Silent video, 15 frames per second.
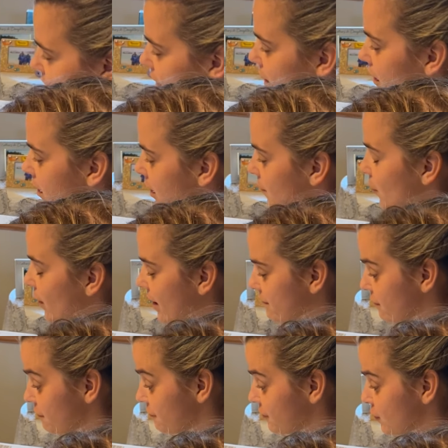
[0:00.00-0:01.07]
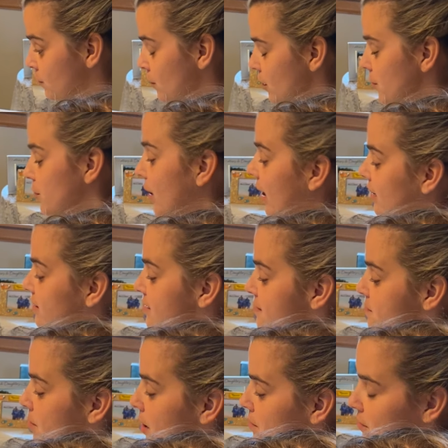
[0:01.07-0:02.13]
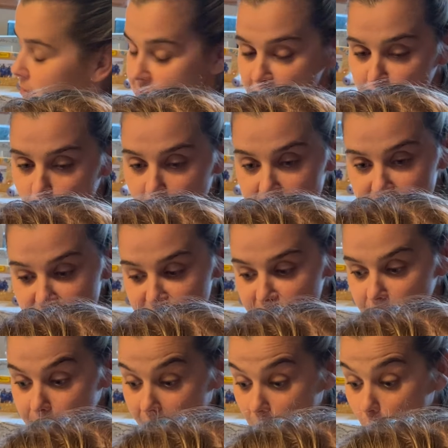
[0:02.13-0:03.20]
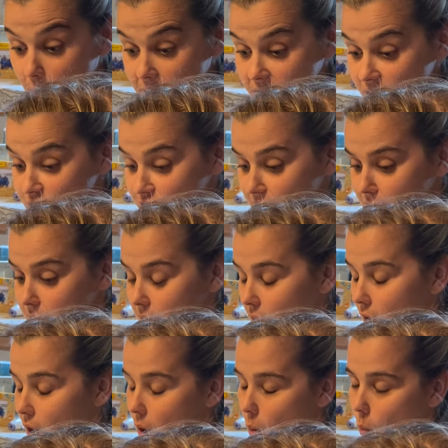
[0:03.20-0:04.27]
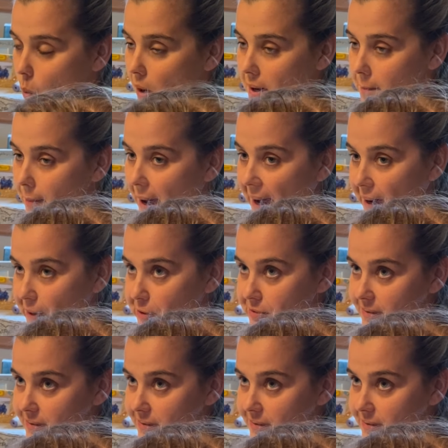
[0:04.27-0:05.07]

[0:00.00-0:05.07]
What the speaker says: We'll have a few more practice problems of 1-digit by 1-digit. What about